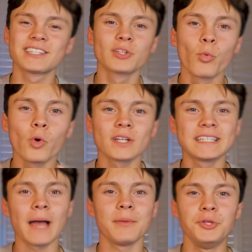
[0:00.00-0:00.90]
It's the
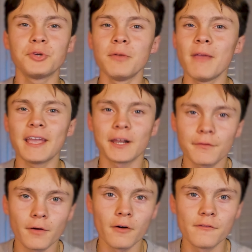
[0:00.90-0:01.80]
worst habit you can make out
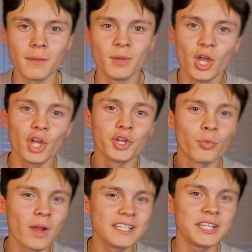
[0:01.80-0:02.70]
of all of them. You're
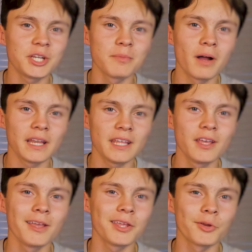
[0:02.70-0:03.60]
wasting your money,
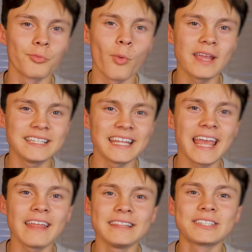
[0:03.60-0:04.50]
you're
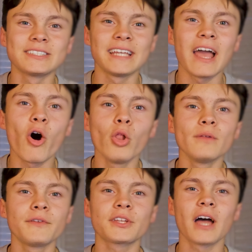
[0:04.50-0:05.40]
wasting literally all
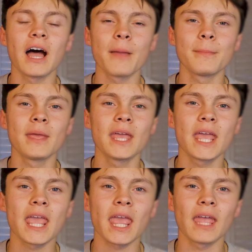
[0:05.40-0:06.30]
of your time,
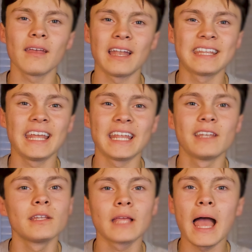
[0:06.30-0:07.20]
and
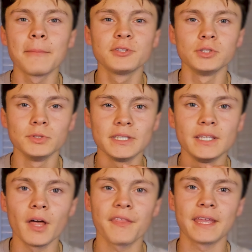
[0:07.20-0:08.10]
getting absolutely
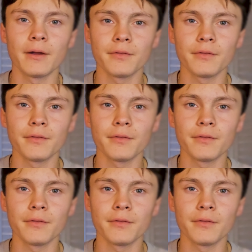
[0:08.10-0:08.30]
nothing